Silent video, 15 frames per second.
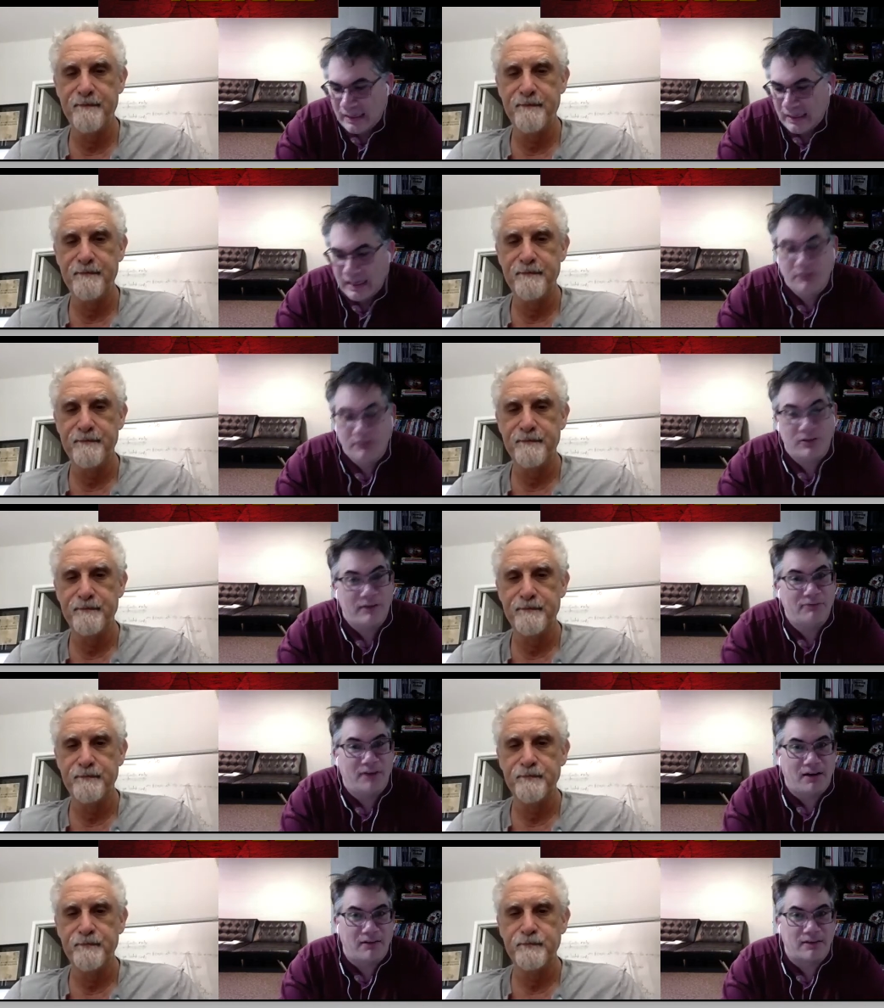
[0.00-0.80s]
Speaker 1: That's why I
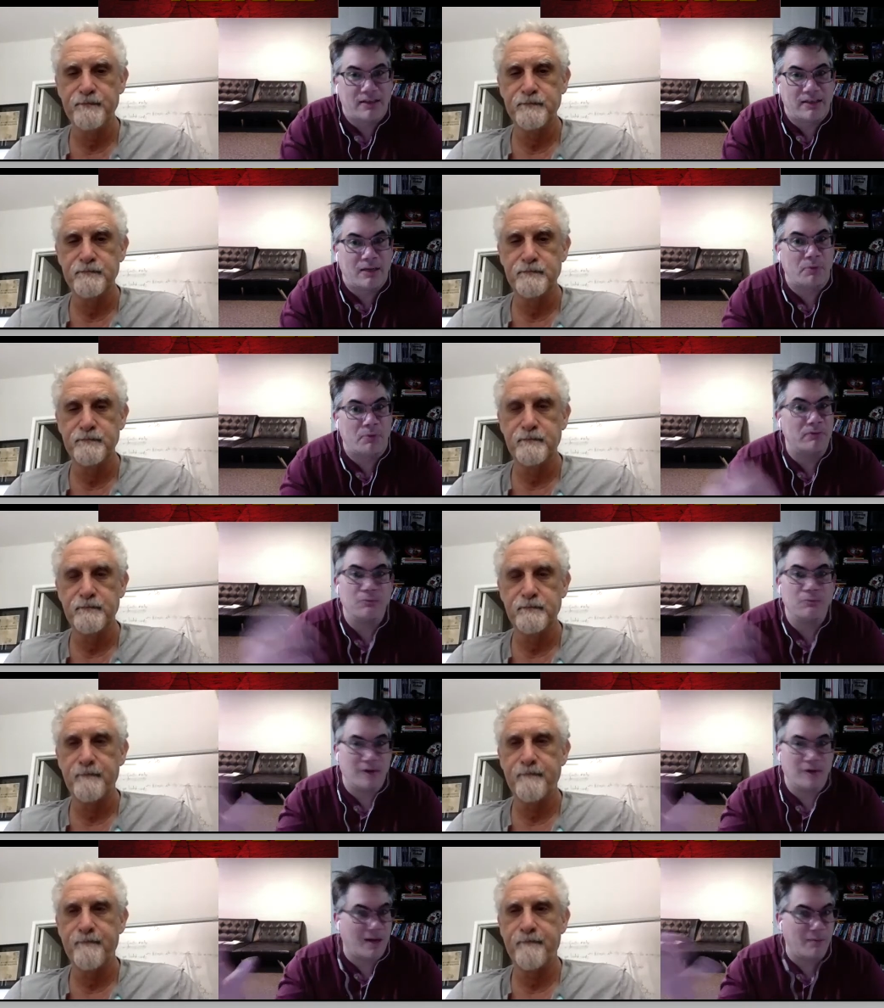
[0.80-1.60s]
followed it up with
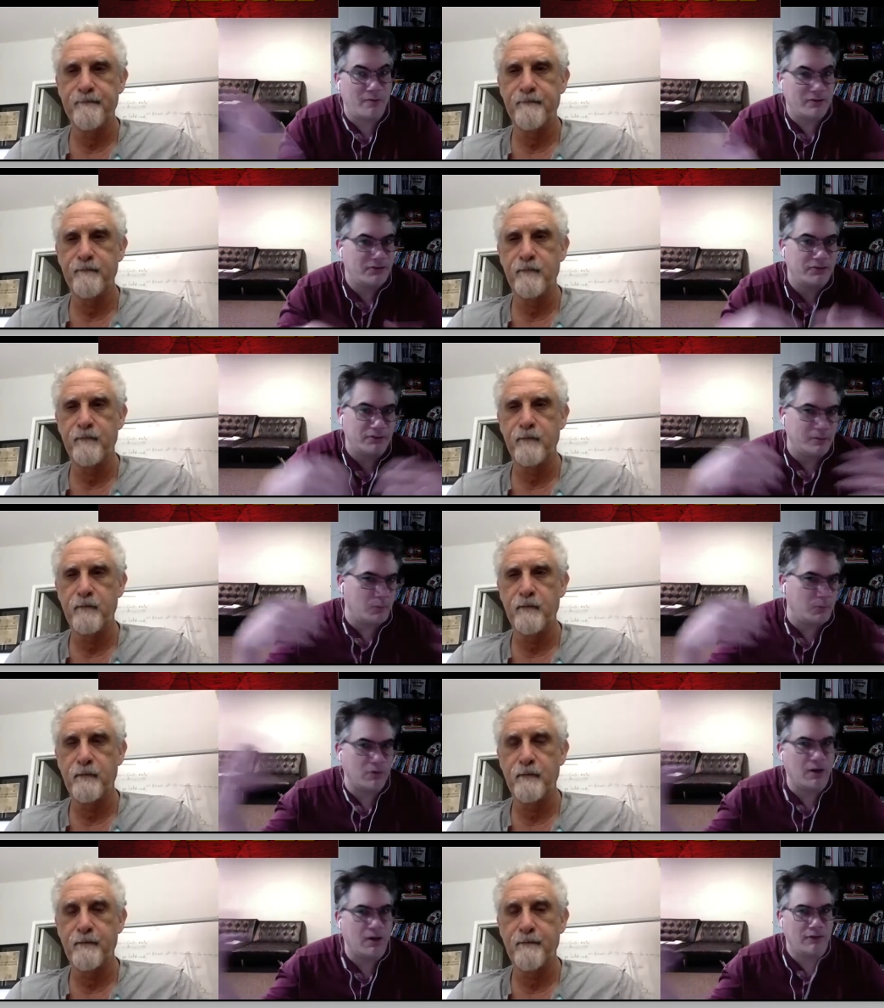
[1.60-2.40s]
Rob versus the
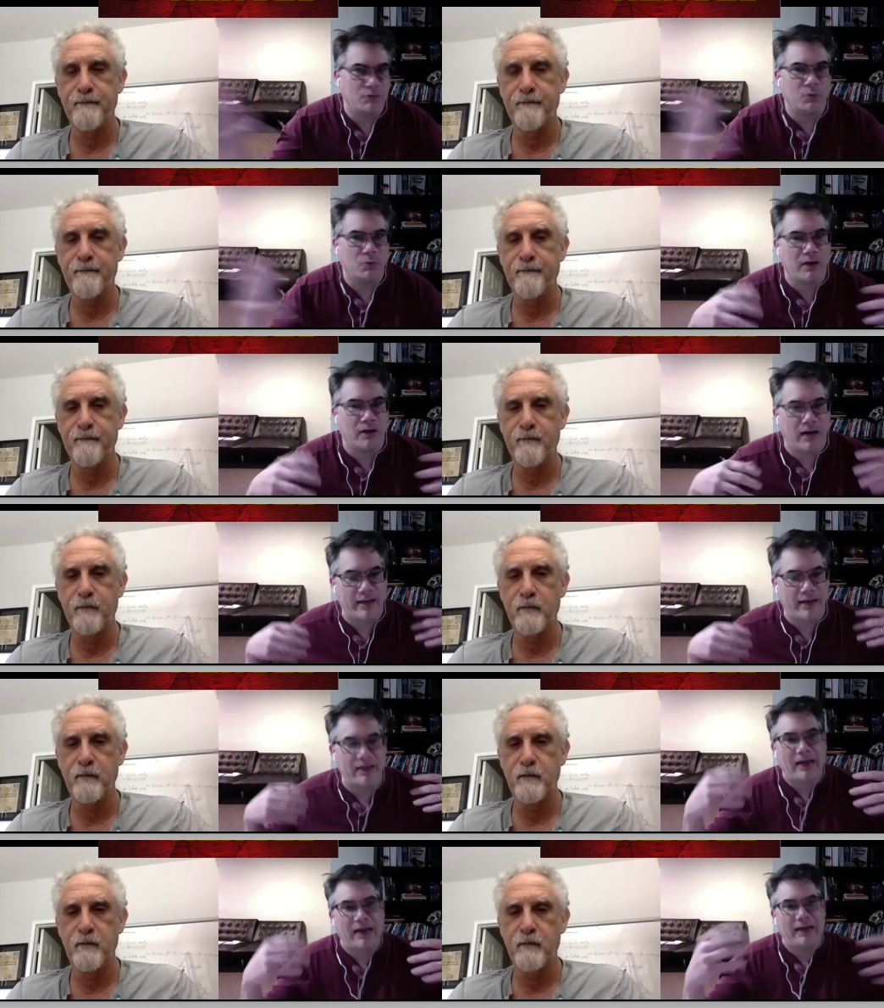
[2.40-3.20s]
Morons, where I
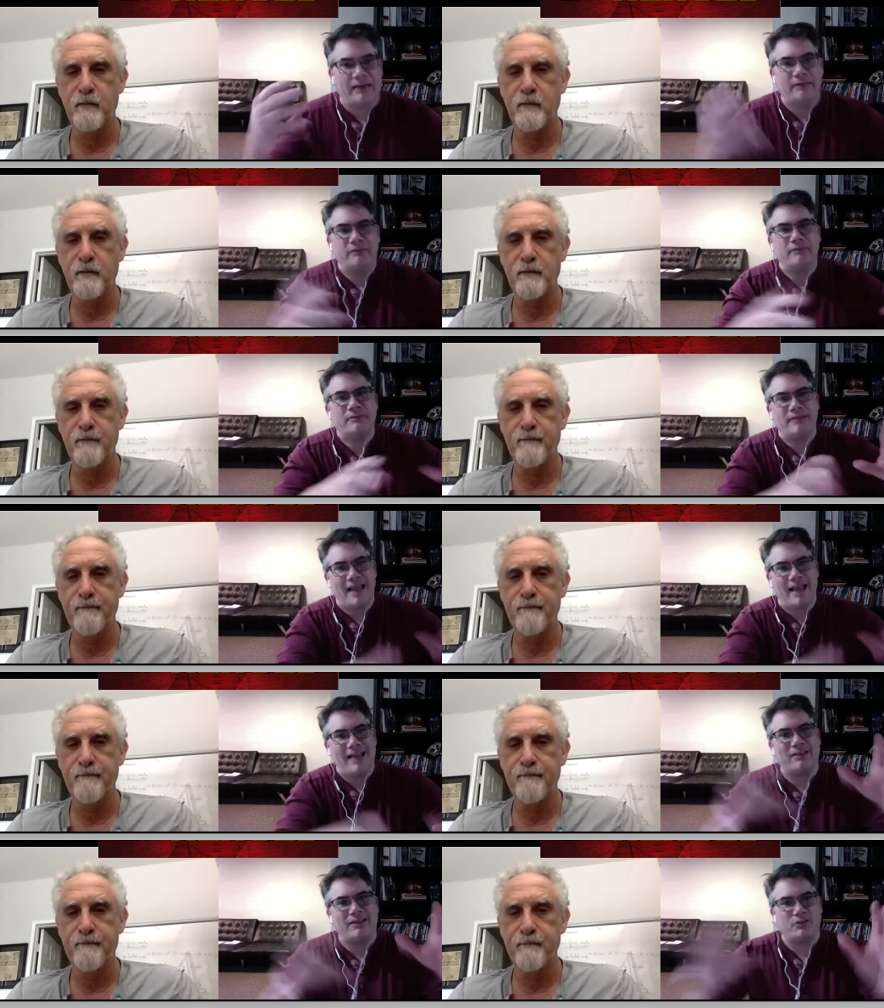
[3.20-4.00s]
I
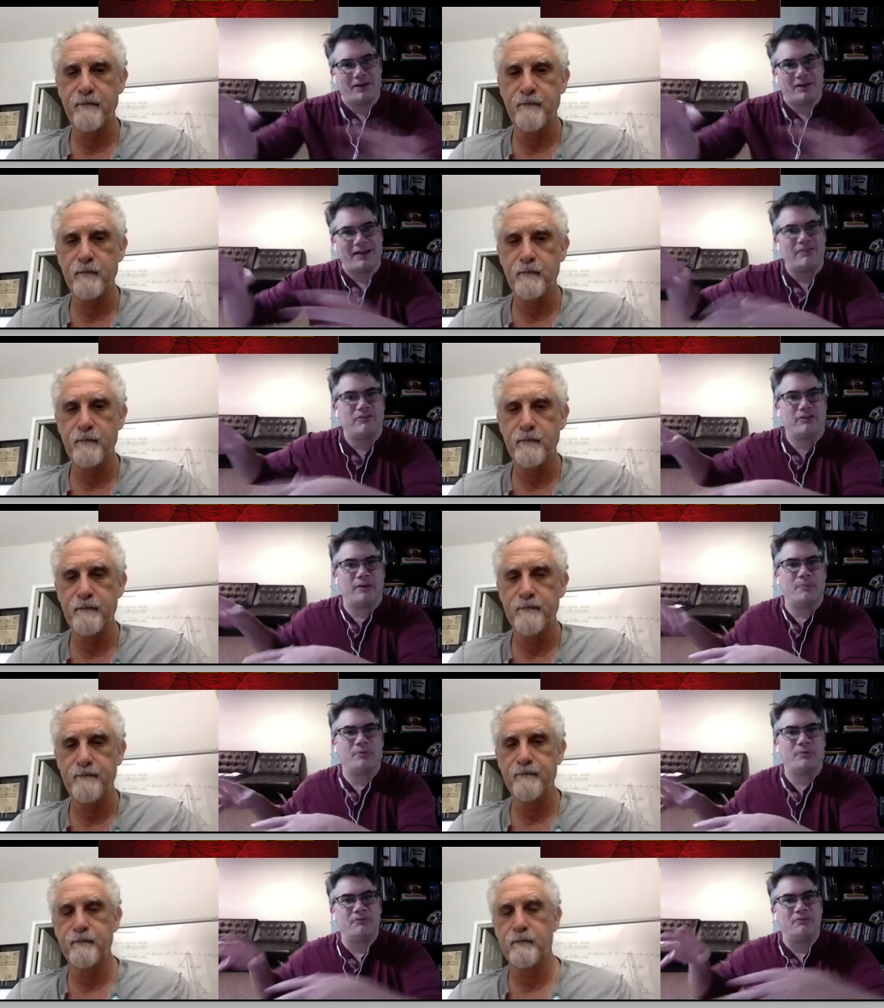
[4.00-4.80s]
take the
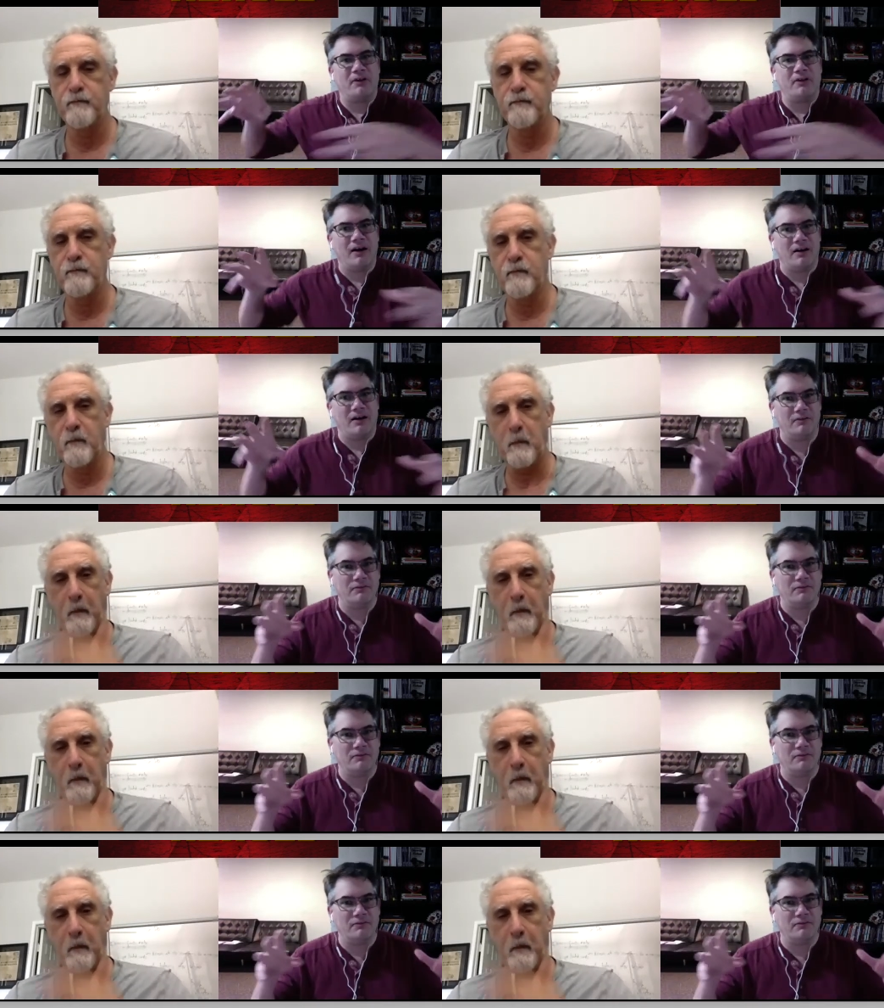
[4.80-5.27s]
transcripts of of